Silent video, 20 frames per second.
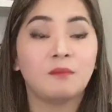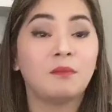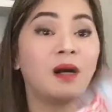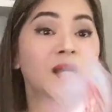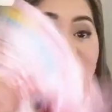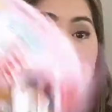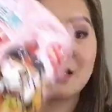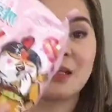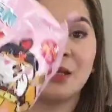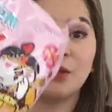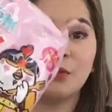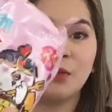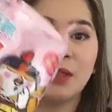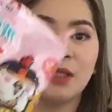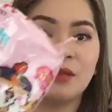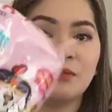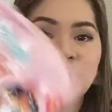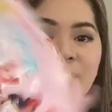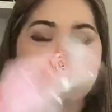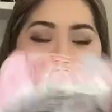My son
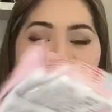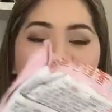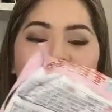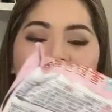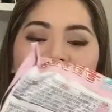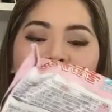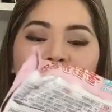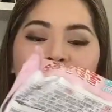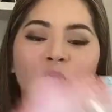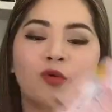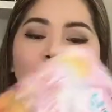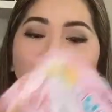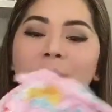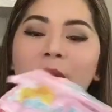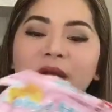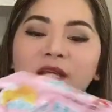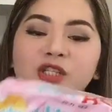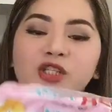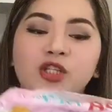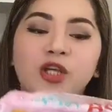will love this one. He
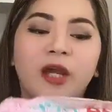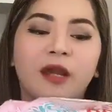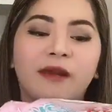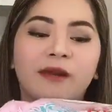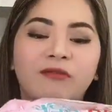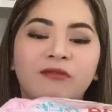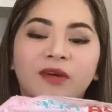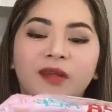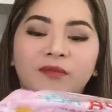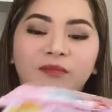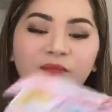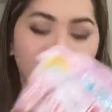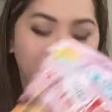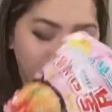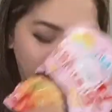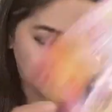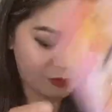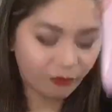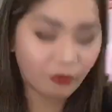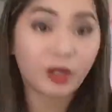might share even
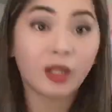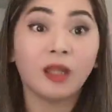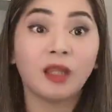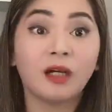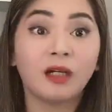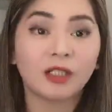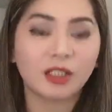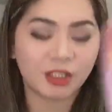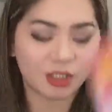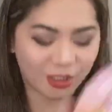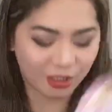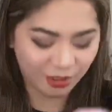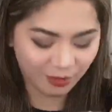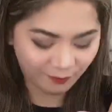for lunch.